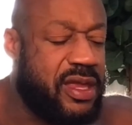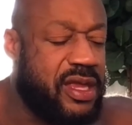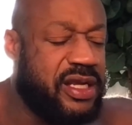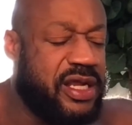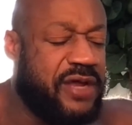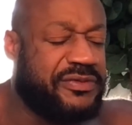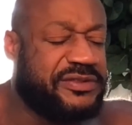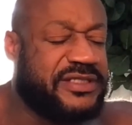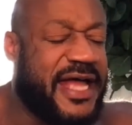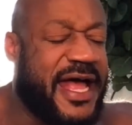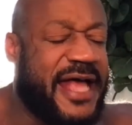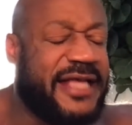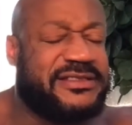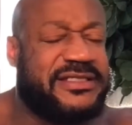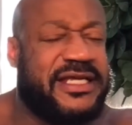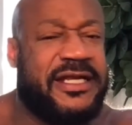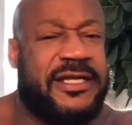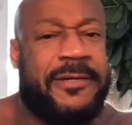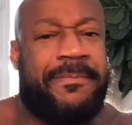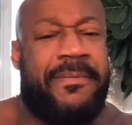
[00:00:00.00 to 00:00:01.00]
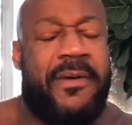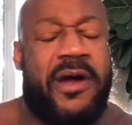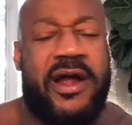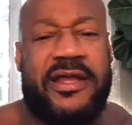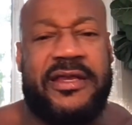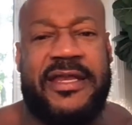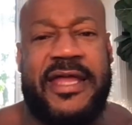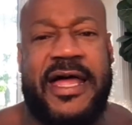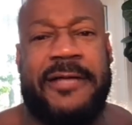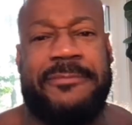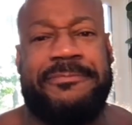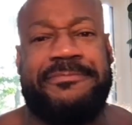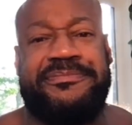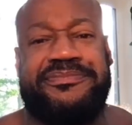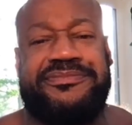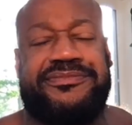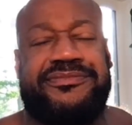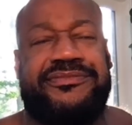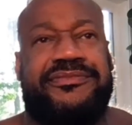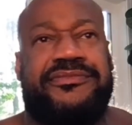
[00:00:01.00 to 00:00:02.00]
There was guys sitting in the parking lot
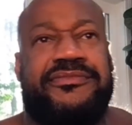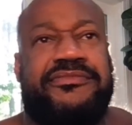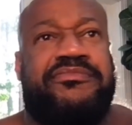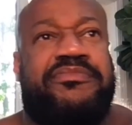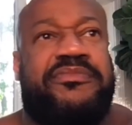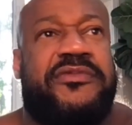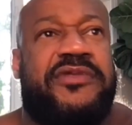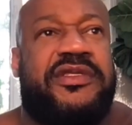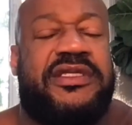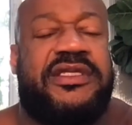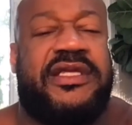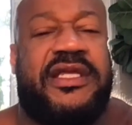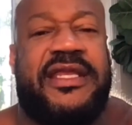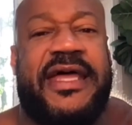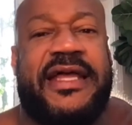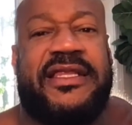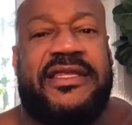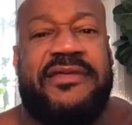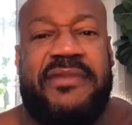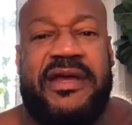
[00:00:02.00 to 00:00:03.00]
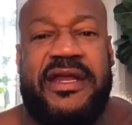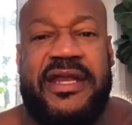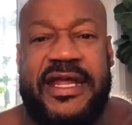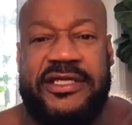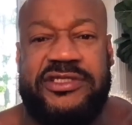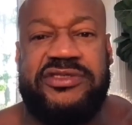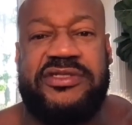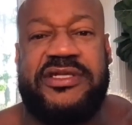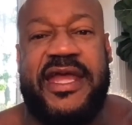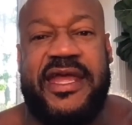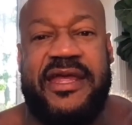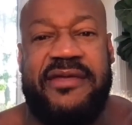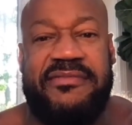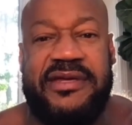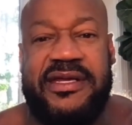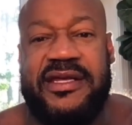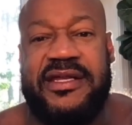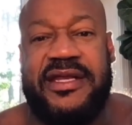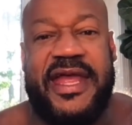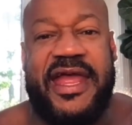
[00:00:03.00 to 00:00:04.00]
collecting money as you came
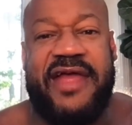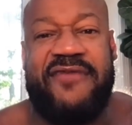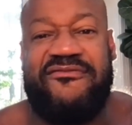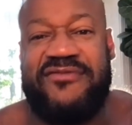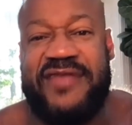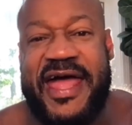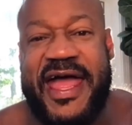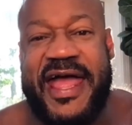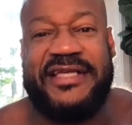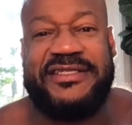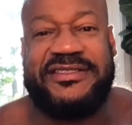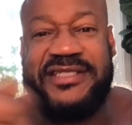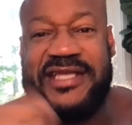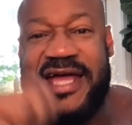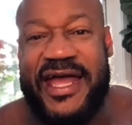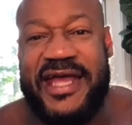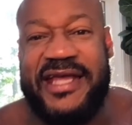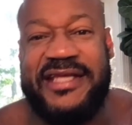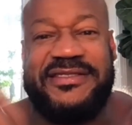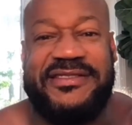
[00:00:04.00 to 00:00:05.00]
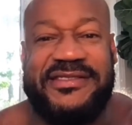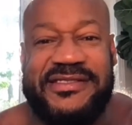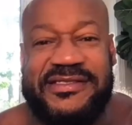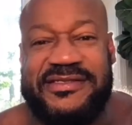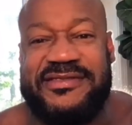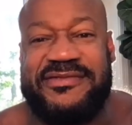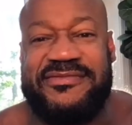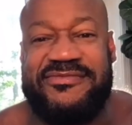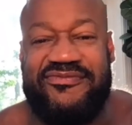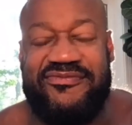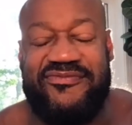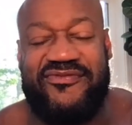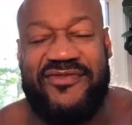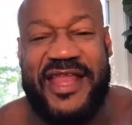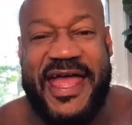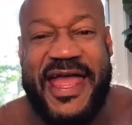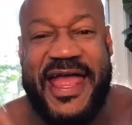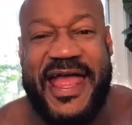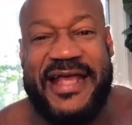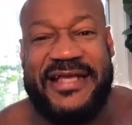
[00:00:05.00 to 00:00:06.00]
in. They had flashlights and
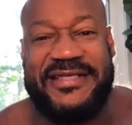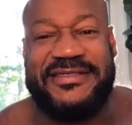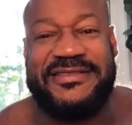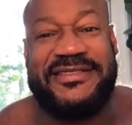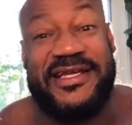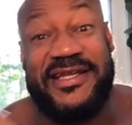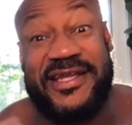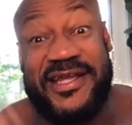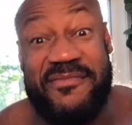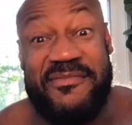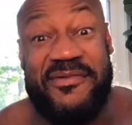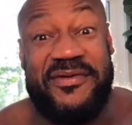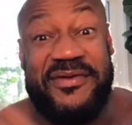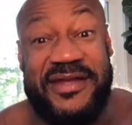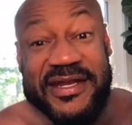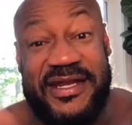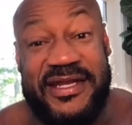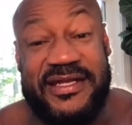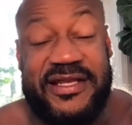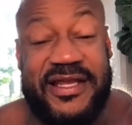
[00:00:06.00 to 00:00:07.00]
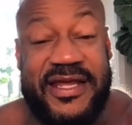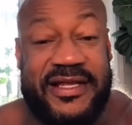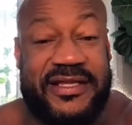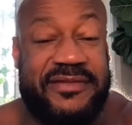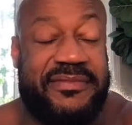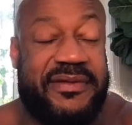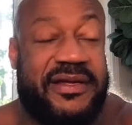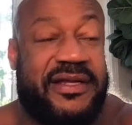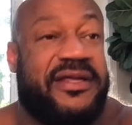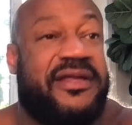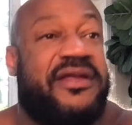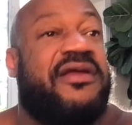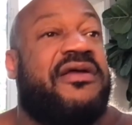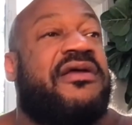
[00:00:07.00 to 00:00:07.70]
flags and said, come on in, they collected money.